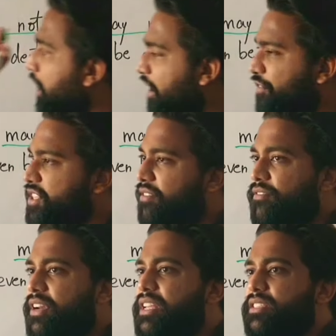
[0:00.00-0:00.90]
If
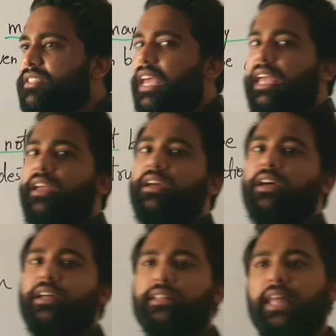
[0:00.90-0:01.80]
someone is
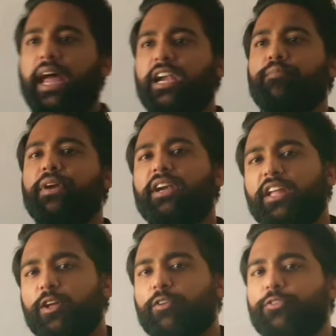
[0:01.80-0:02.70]
saying that
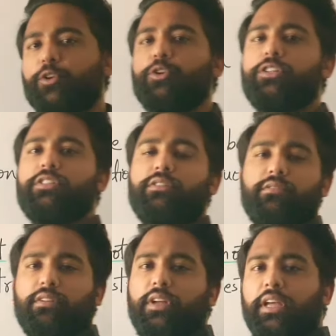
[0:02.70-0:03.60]
building of roads
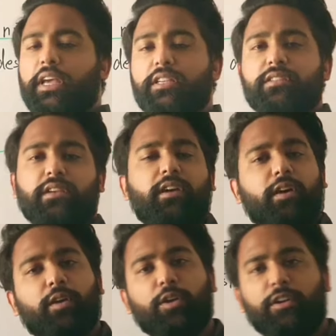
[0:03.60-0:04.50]
is
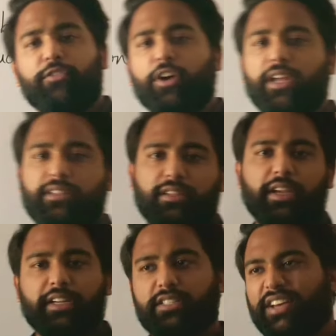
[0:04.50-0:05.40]
good for us,
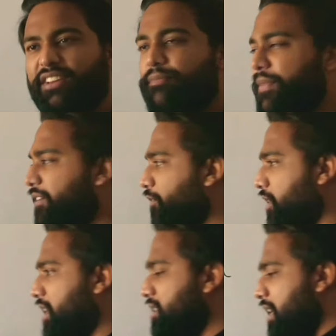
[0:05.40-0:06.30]
it's development for
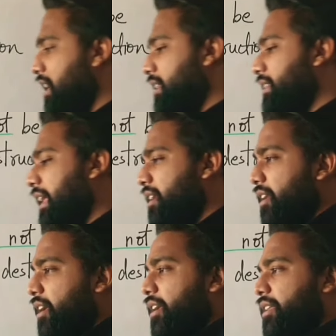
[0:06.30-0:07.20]
us,
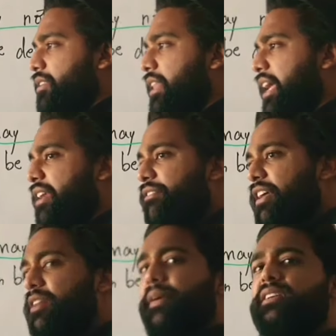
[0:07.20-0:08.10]
then there
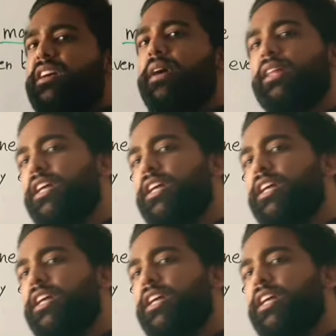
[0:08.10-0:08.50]
will be some